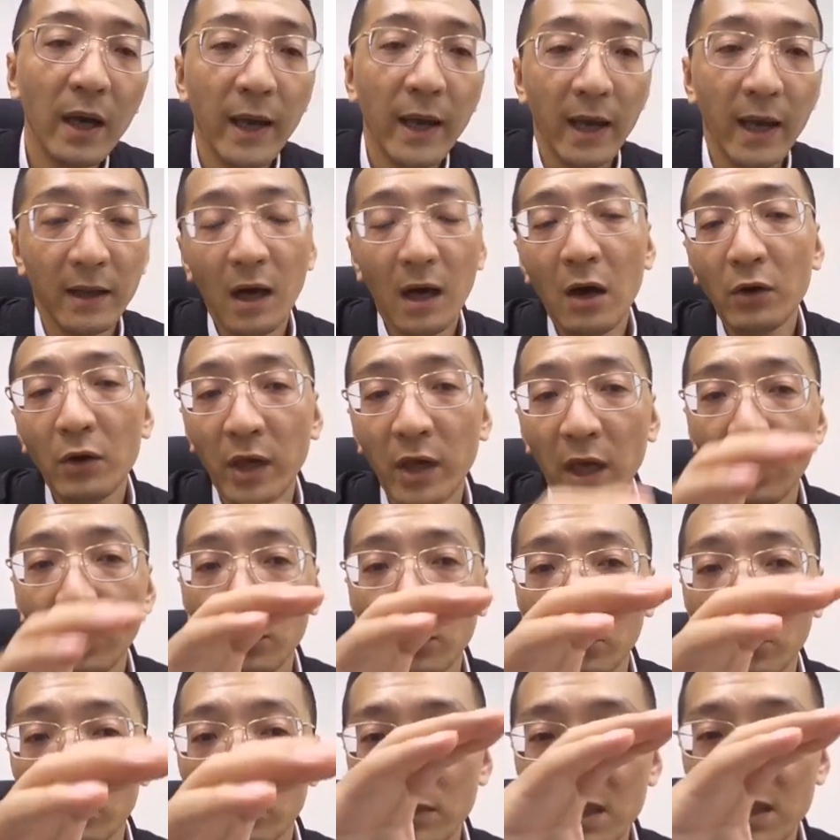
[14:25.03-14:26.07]
And how can
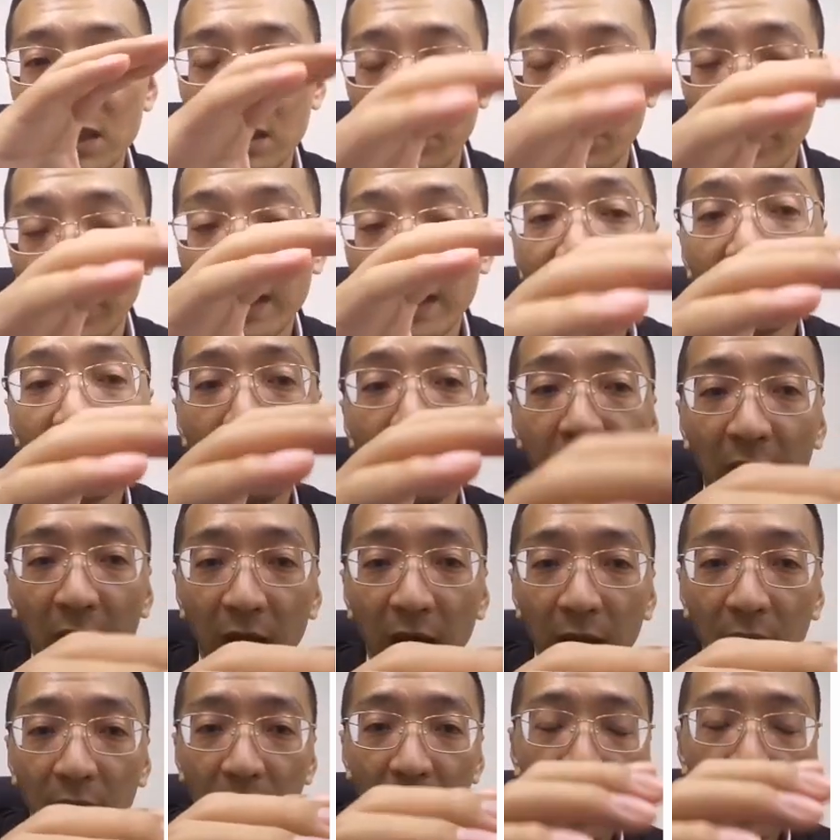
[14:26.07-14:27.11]
you
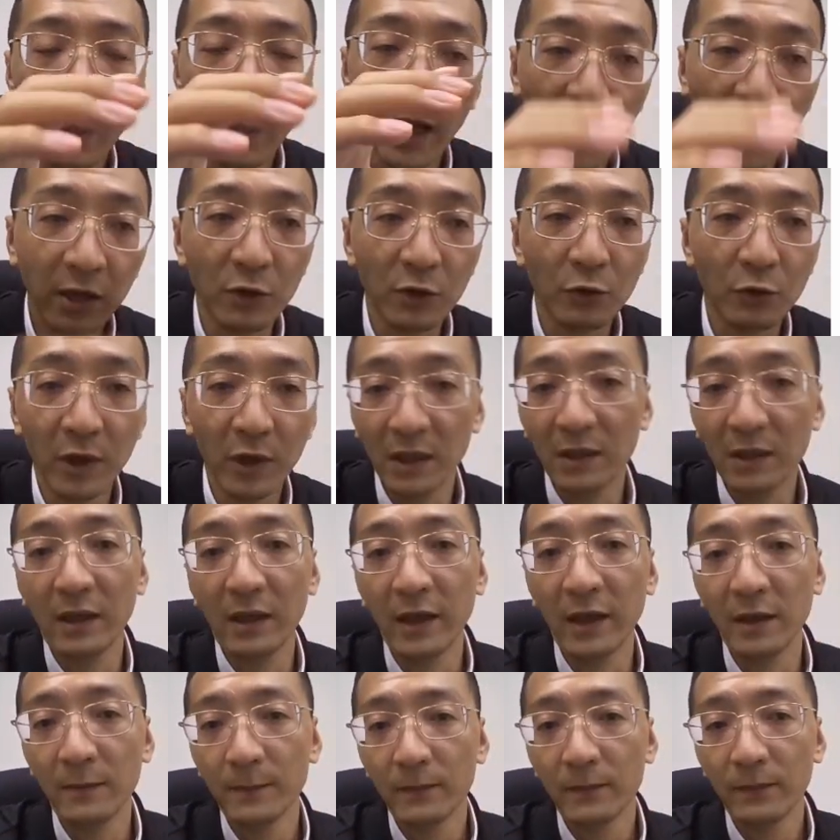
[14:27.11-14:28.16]
specify
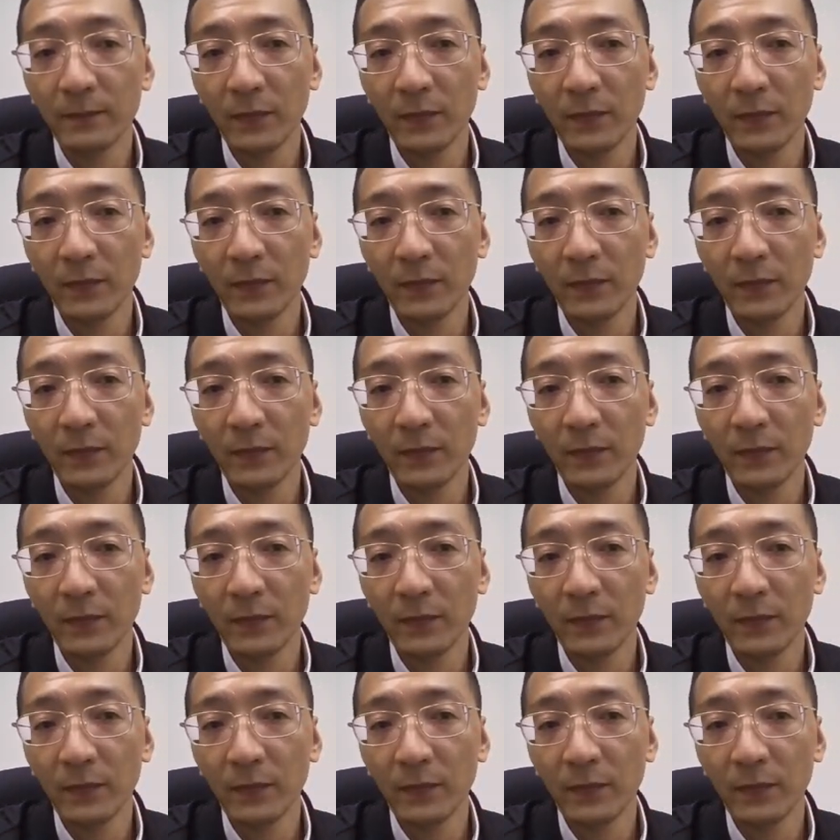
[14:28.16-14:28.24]
accurately